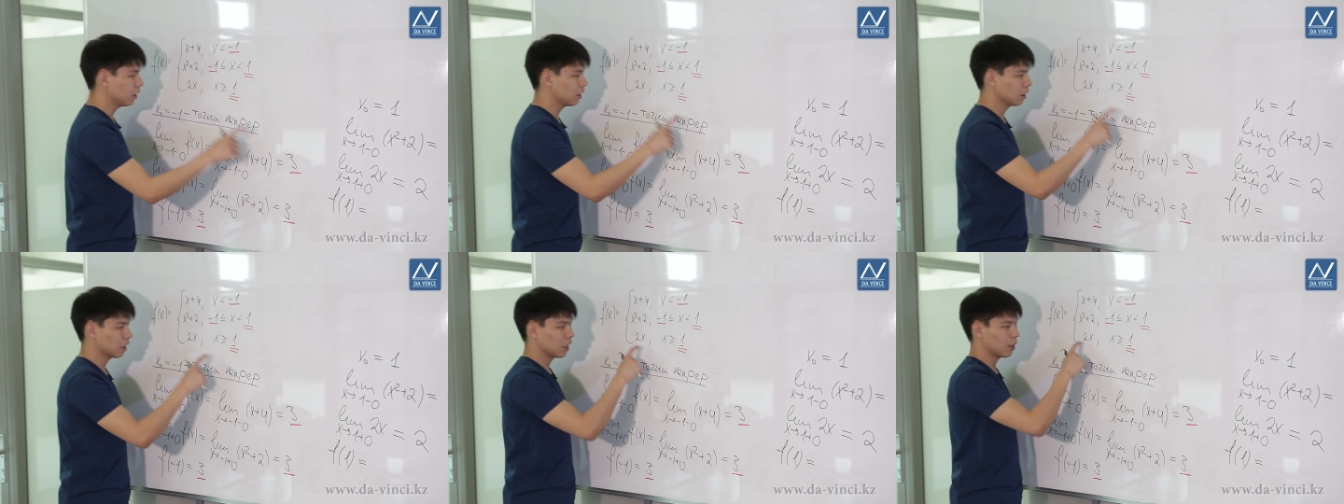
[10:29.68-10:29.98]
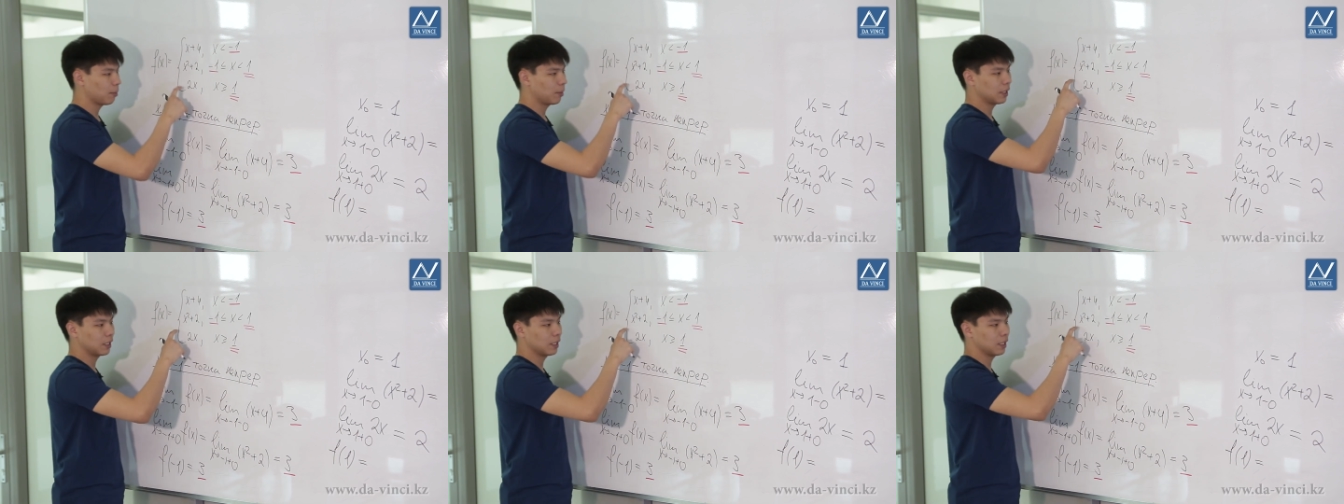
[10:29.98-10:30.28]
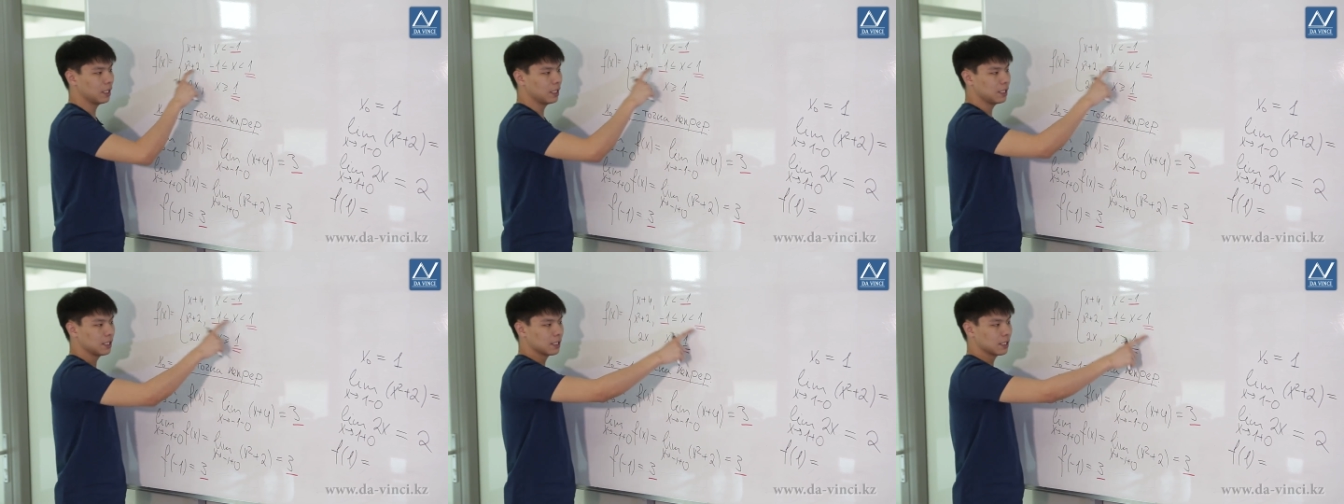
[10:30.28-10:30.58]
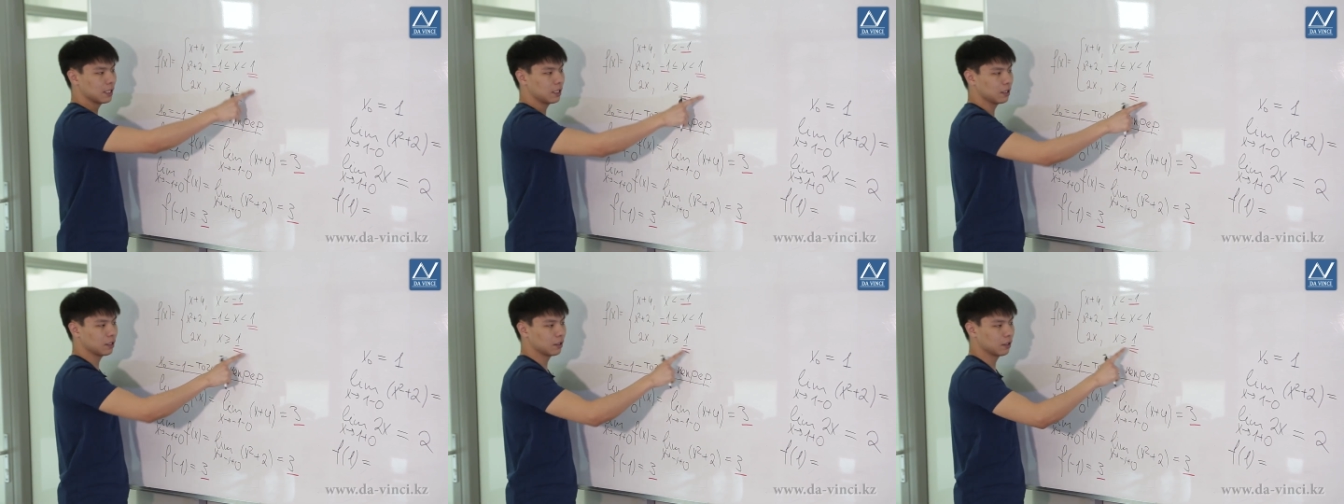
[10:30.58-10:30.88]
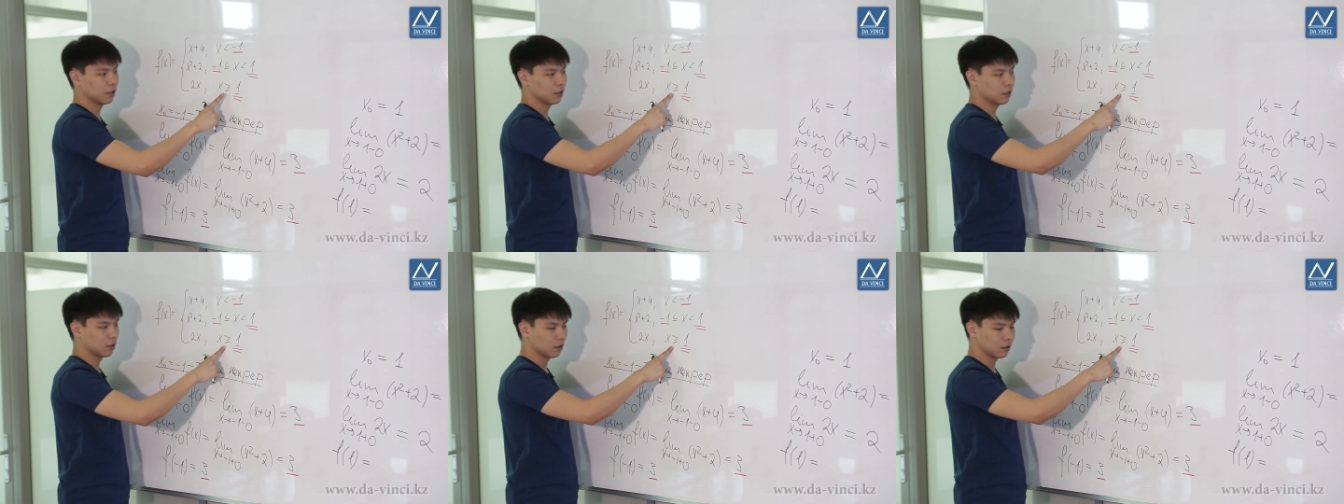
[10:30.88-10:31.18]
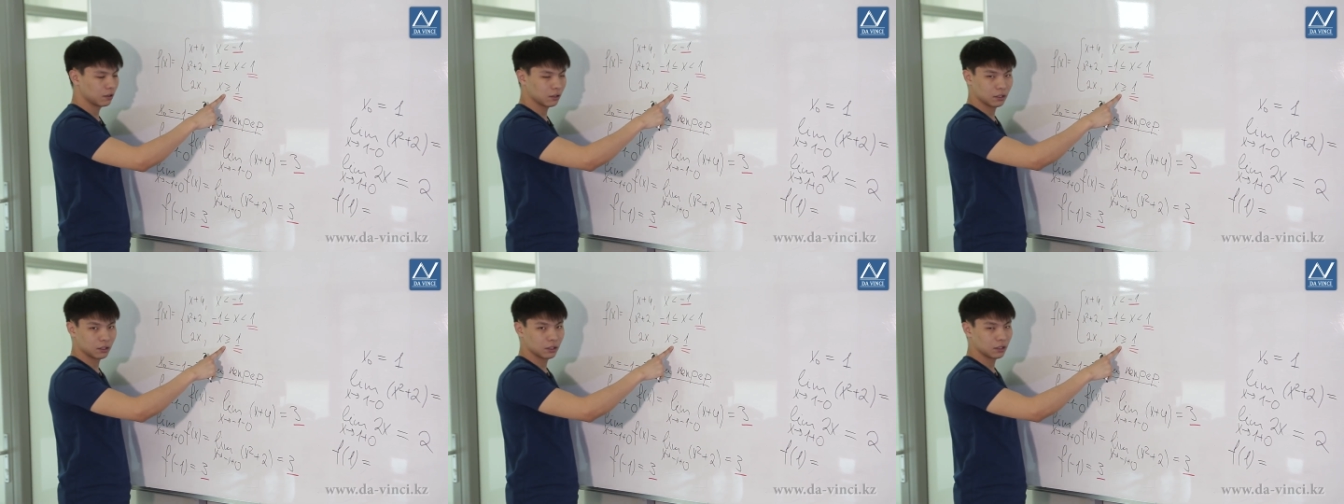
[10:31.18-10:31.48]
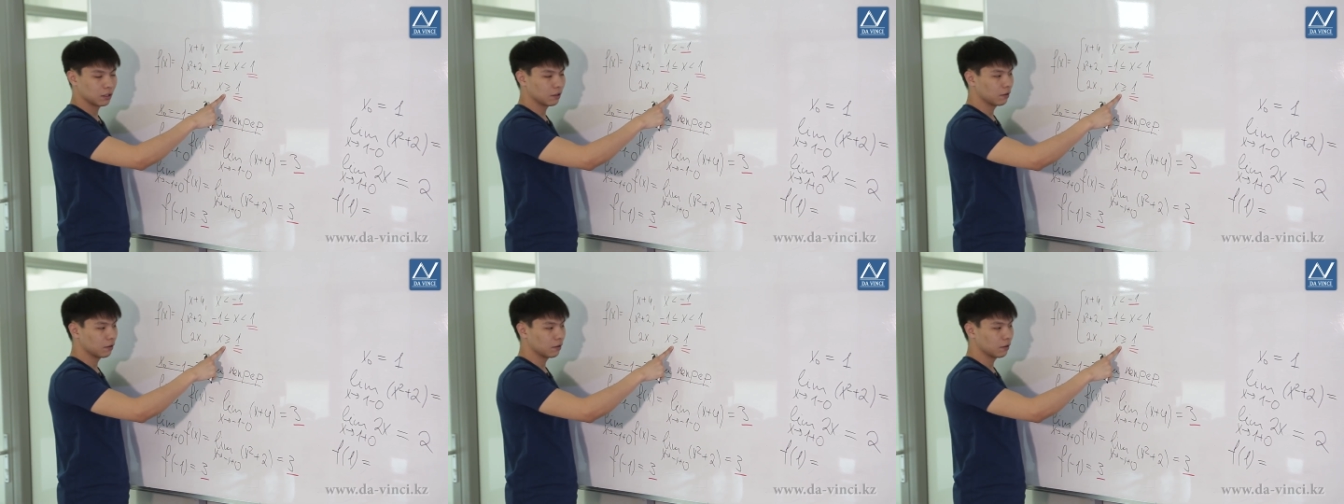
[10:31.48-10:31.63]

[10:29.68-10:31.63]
is determined using this function,